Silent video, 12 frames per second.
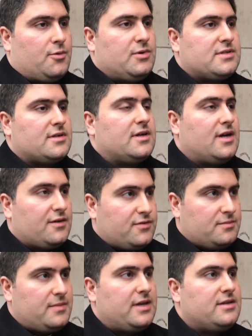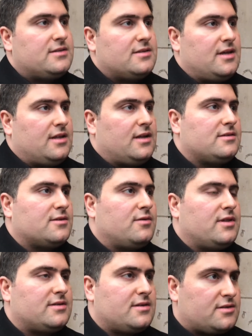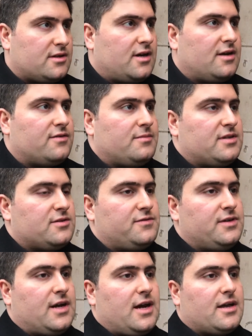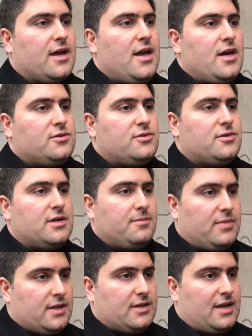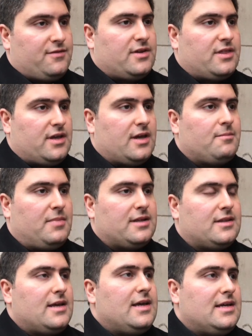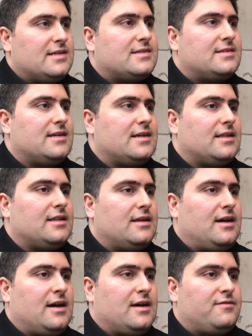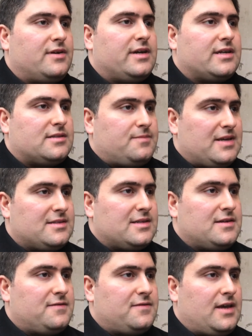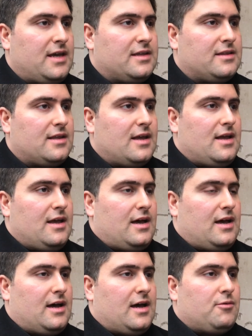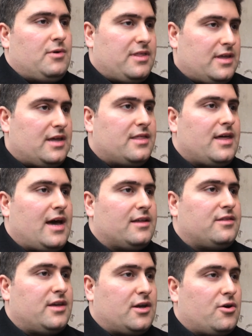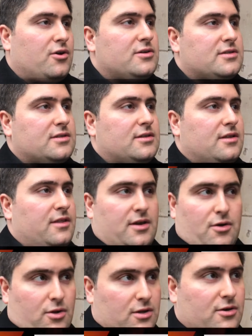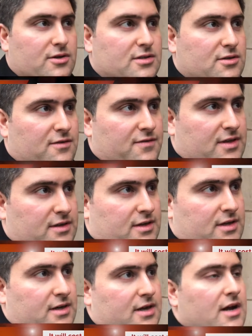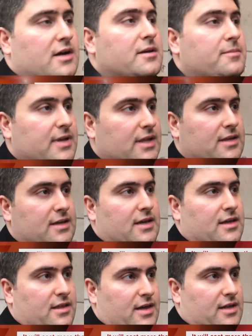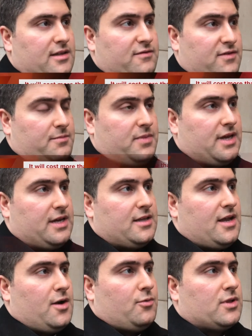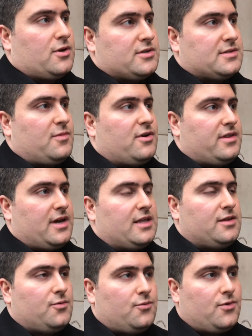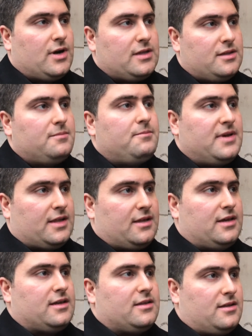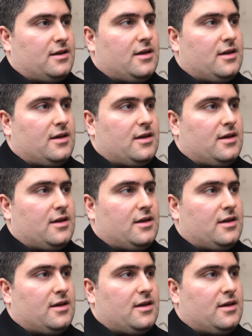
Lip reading: Western governments and also the central government of Iraq, to rebuild everything. But it's still very expensive, and we think that because the whole cost of the rebuilding the Nineveh Plain will cost more than $1 billion.